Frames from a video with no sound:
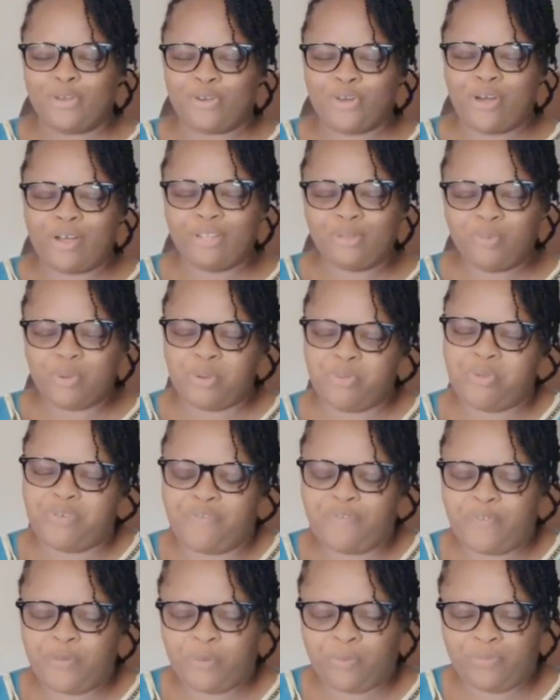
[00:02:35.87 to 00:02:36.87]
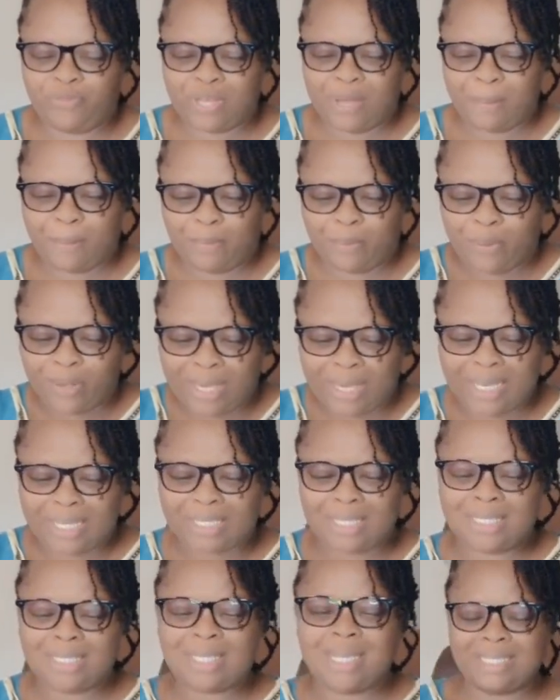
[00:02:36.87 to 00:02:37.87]
God will refill that
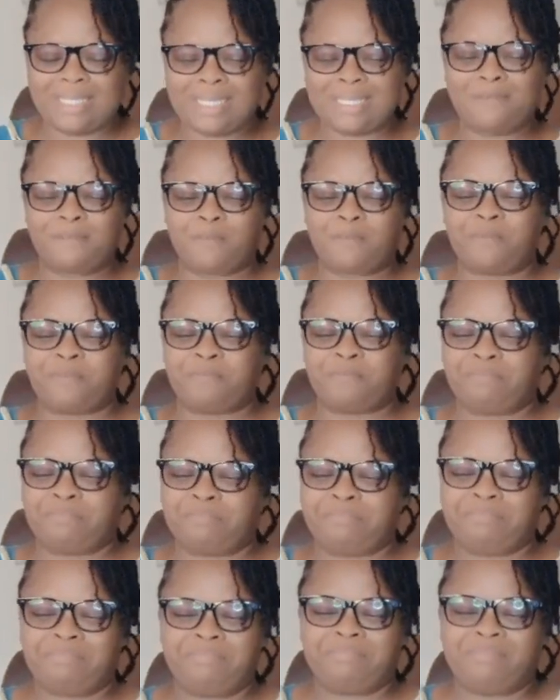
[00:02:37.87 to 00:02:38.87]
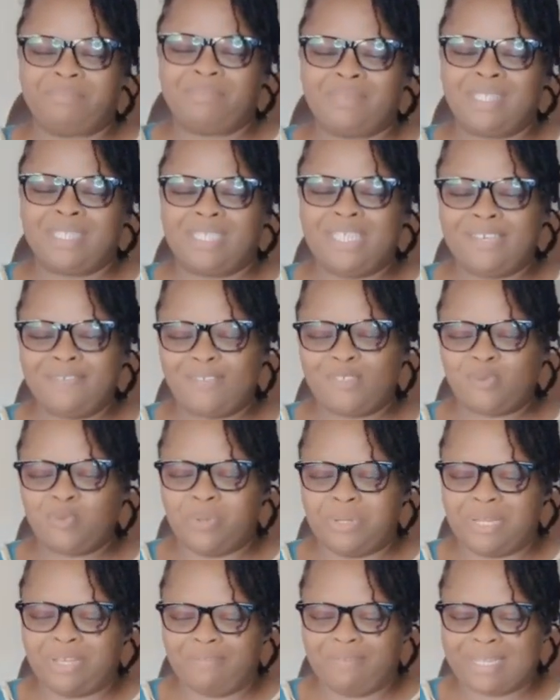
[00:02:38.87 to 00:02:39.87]
pocket. Gifts gift
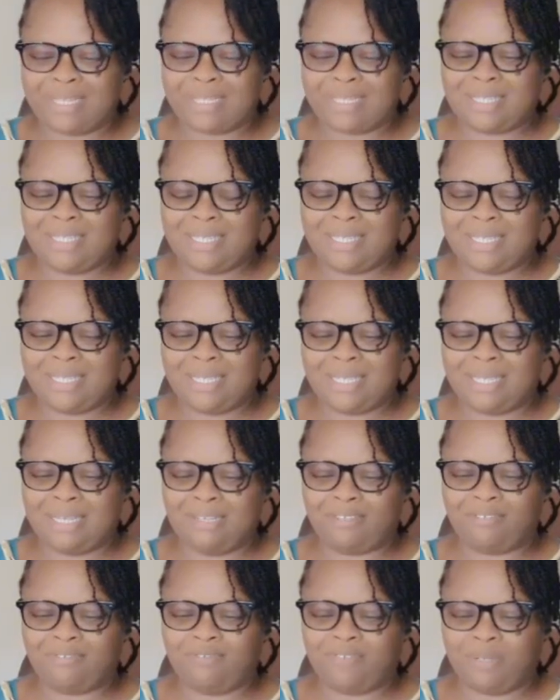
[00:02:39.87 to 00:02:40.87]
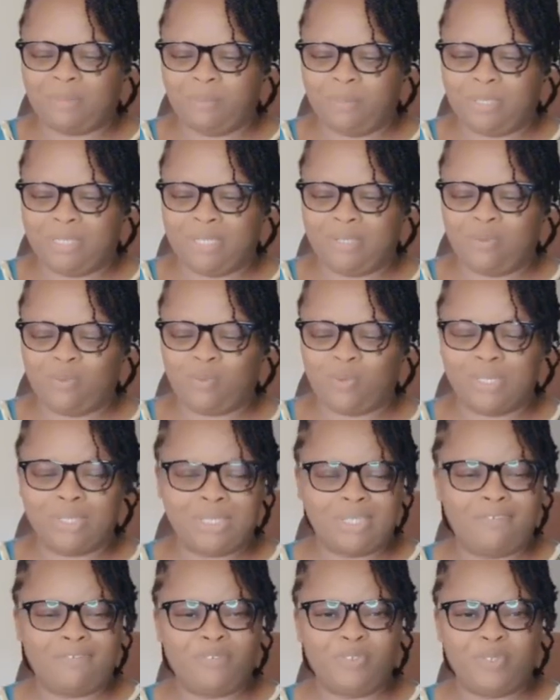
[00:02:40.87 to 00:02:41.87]
will never cease in that family.
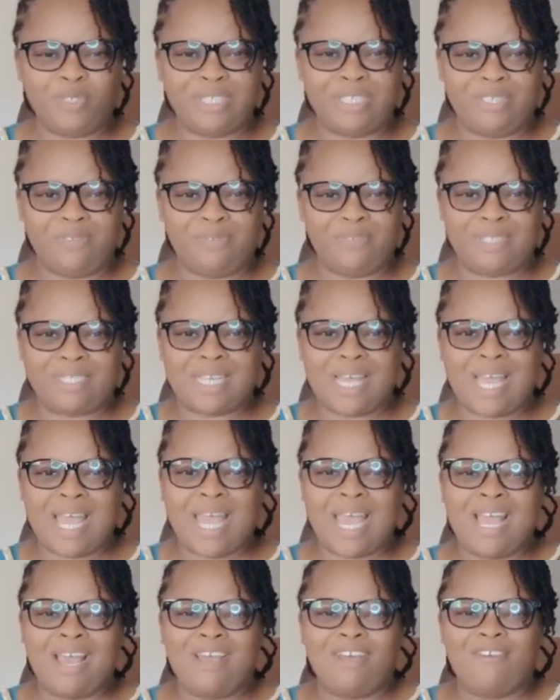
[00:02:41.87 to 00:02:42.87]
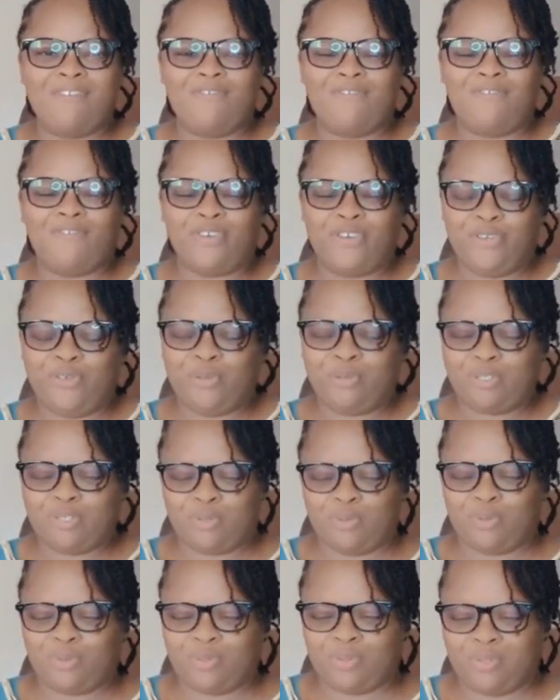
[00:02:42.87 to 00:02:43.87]
Wonderful gift. For you
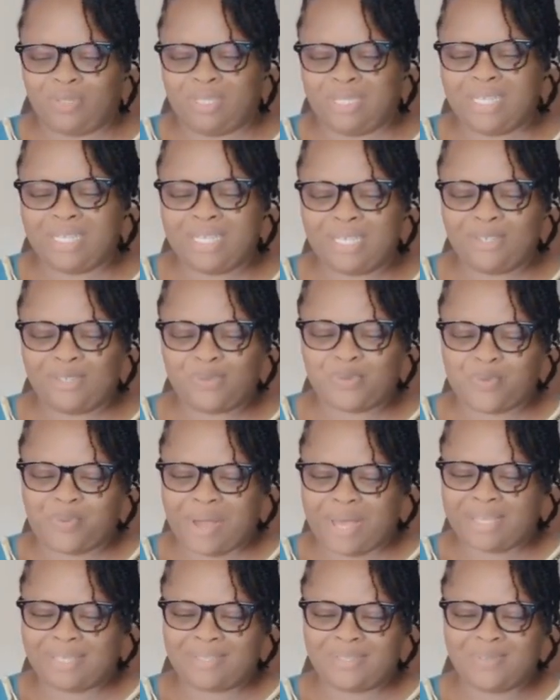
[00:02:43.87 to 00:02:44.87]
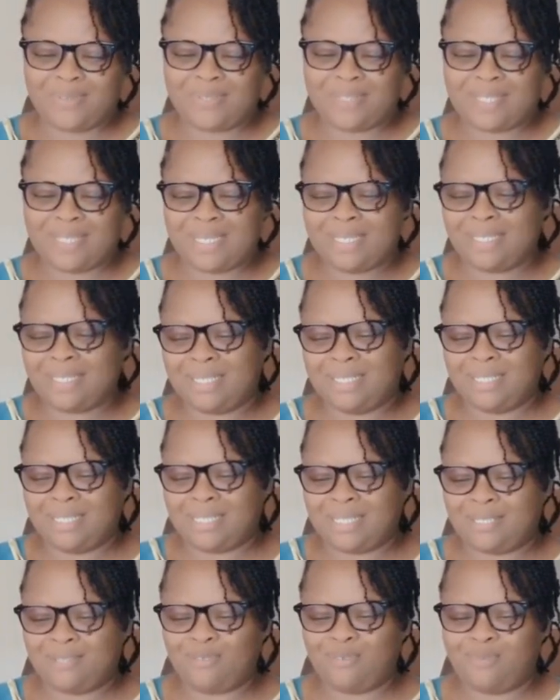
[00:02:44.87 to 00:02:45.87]
to think it's wise to send
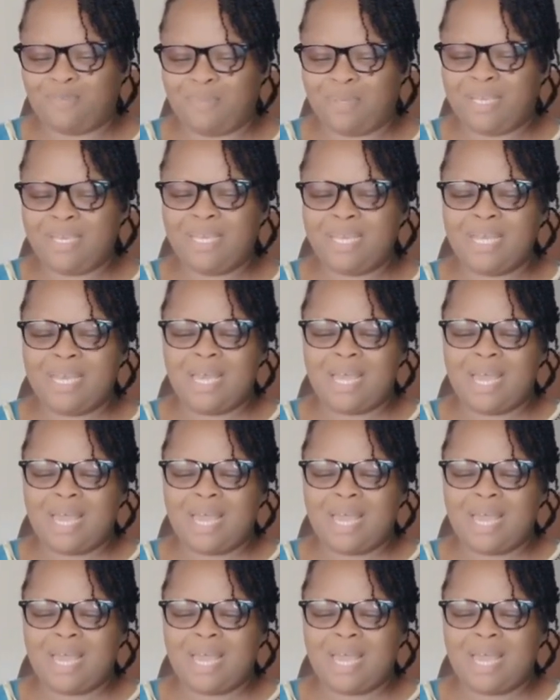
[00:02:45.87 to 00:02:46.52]
this to me,